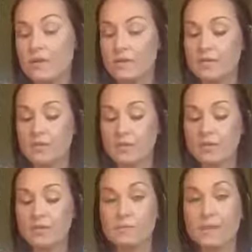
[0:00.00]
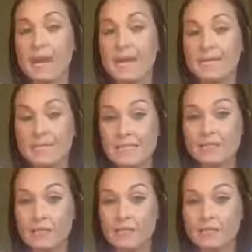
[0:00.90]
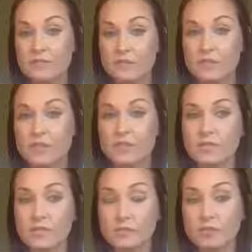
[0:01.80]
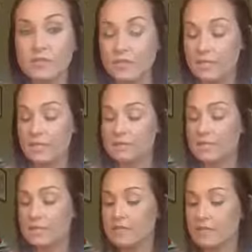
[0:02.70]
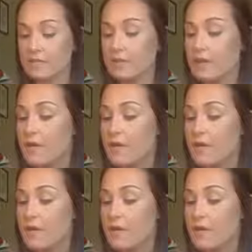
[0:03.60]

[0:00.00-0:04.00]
is one of the highly effective ingredients they put in skincare